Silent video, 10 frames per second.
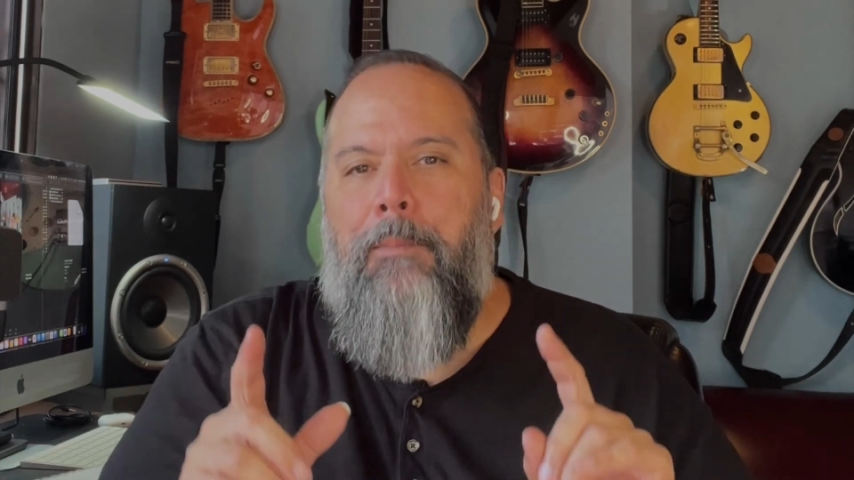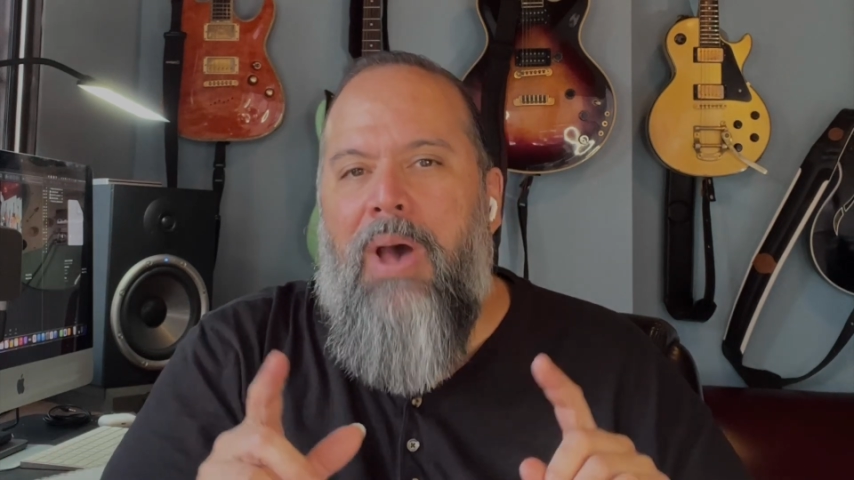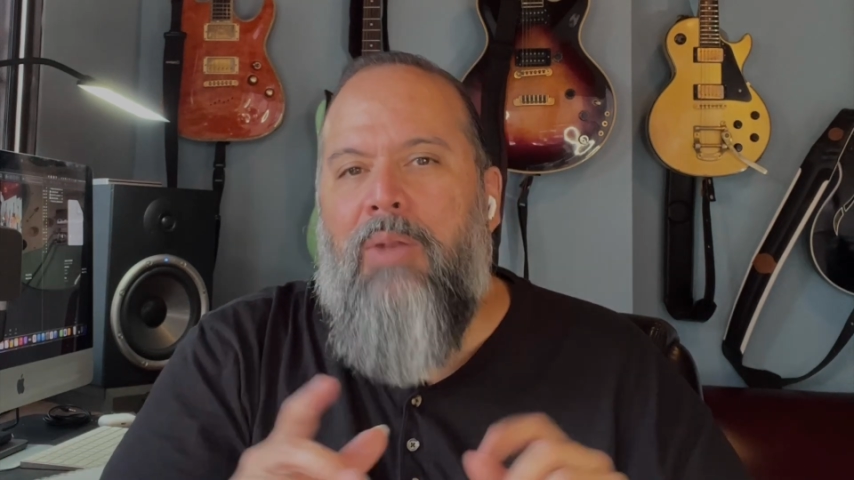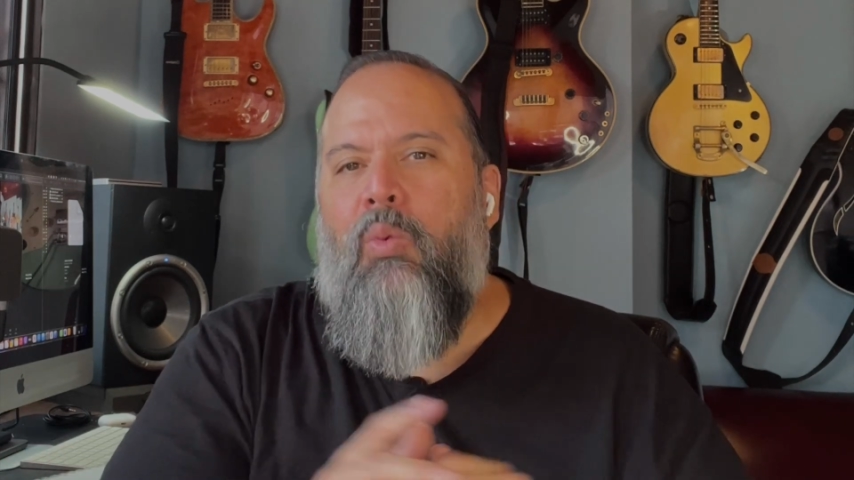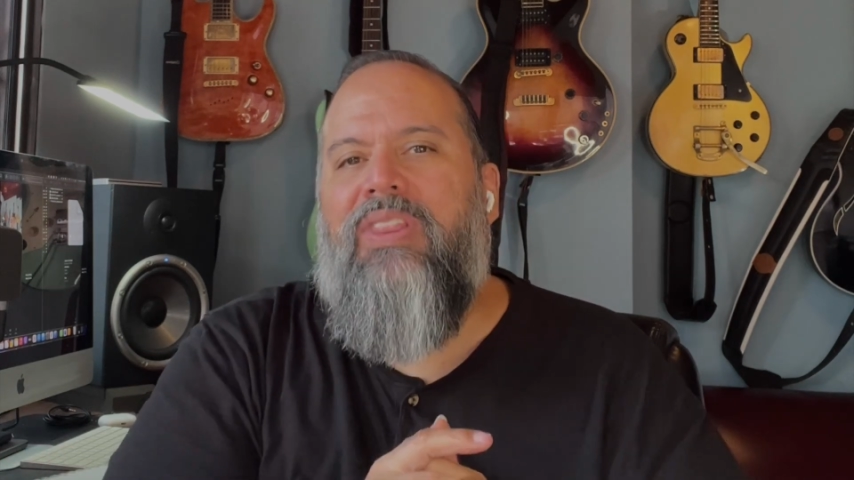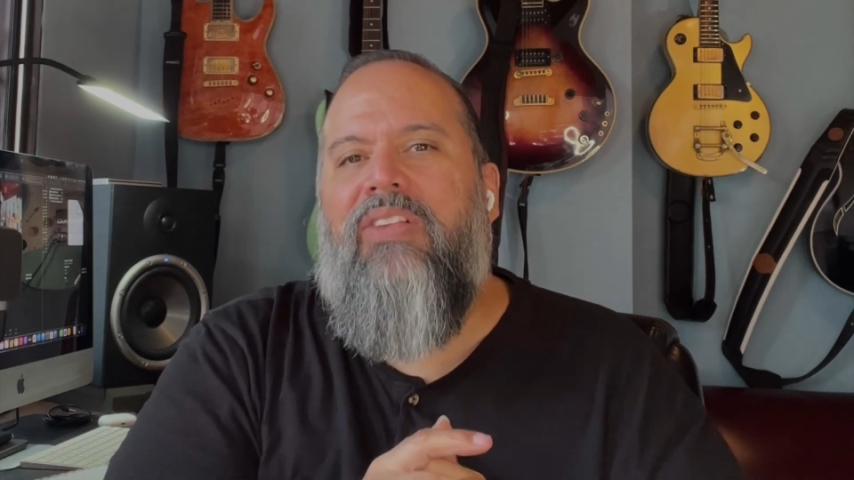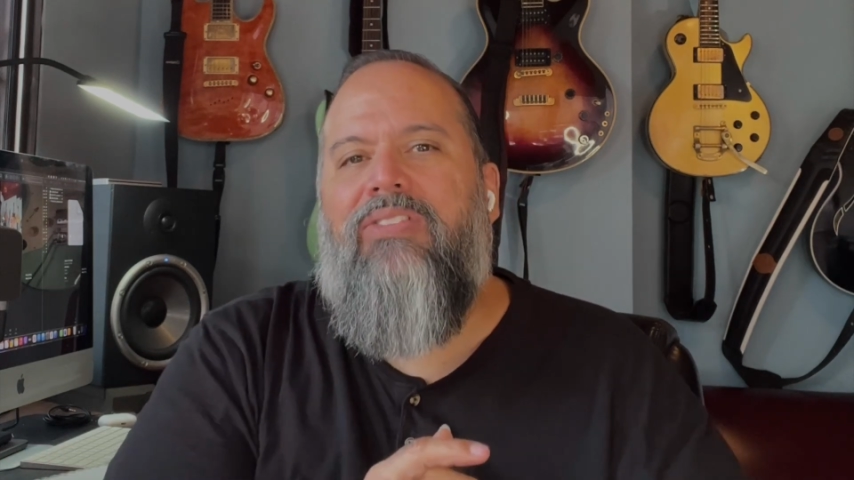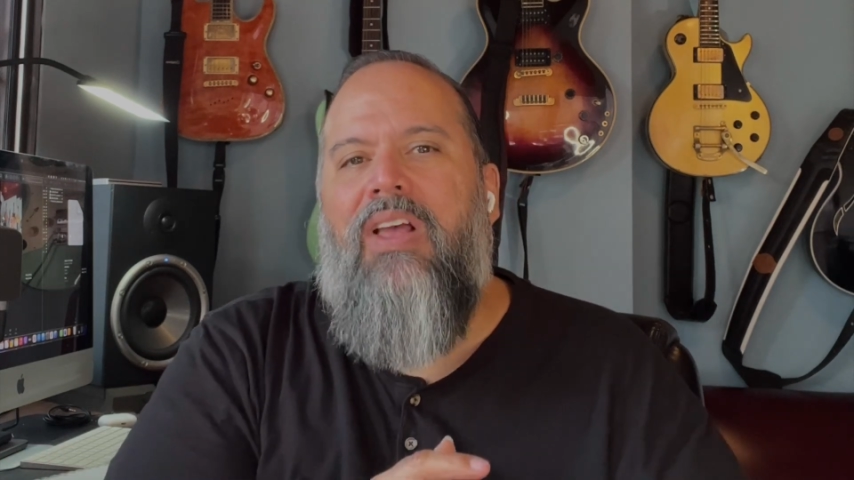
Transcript: But what this